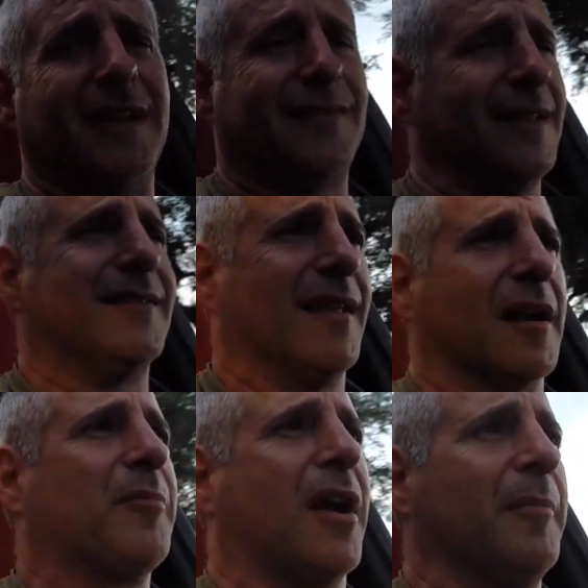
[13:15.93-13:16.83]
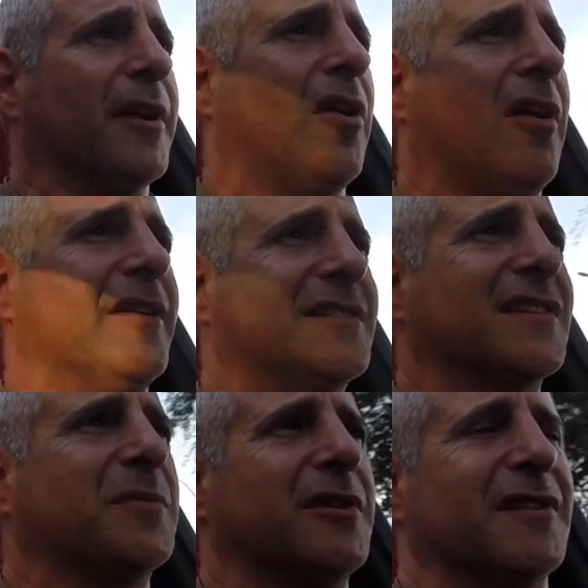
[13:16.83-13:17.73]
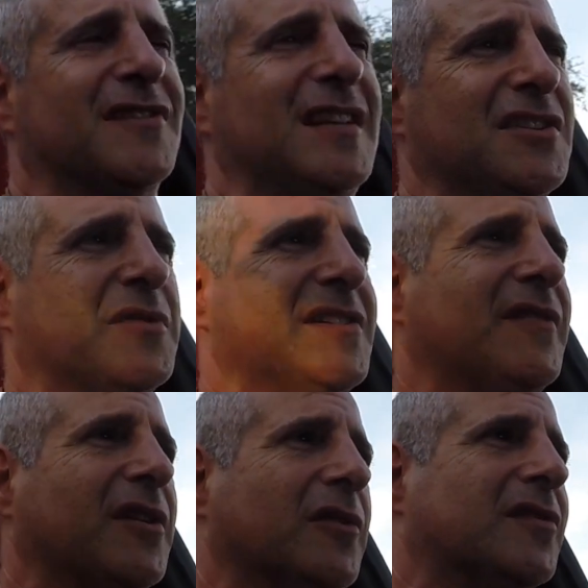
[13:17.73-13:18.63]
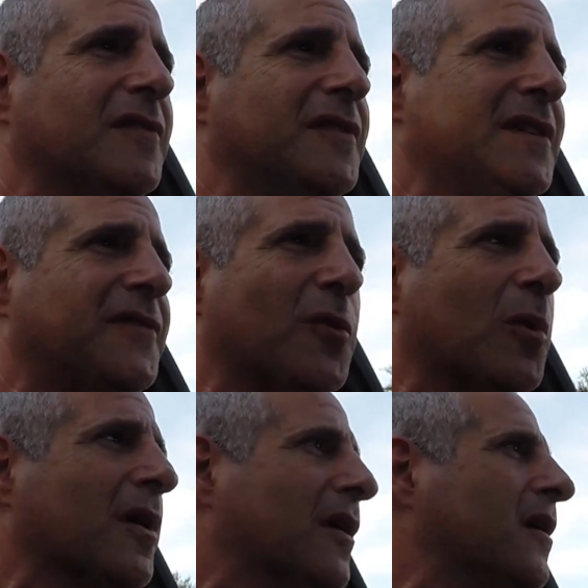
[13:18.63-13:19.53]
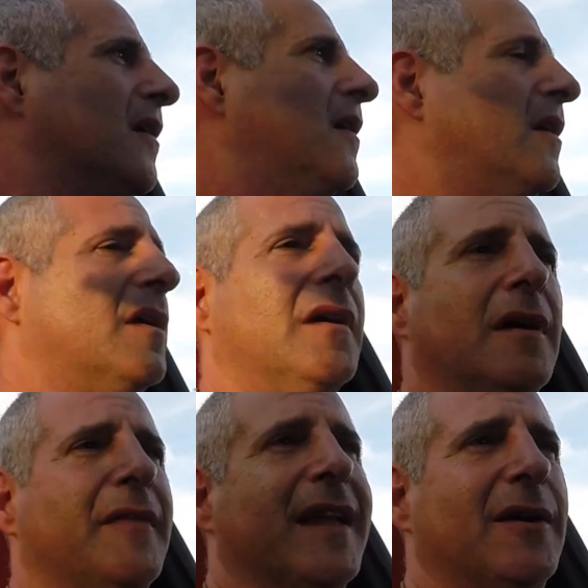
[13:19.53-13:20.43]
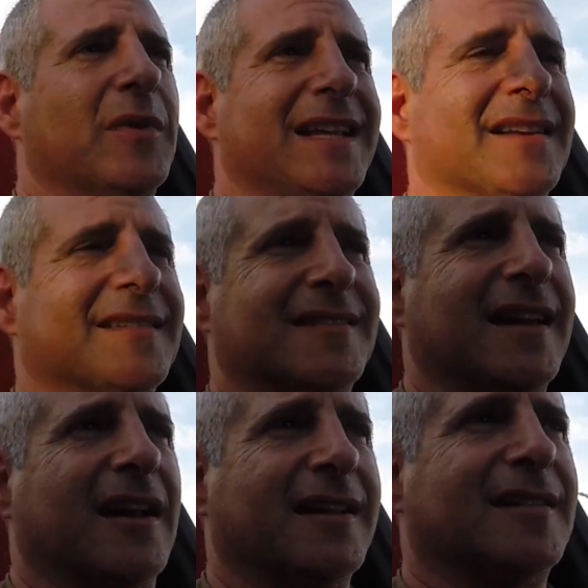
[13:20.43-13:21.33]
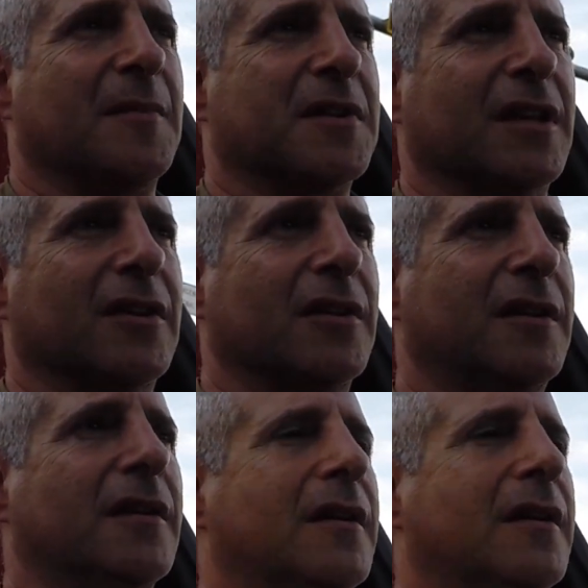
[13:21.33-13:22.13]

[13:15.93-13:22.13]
It's not a problem at all. It's just when you're on city streets, if it goes to V4, that it really doesn't sound exceptionally good.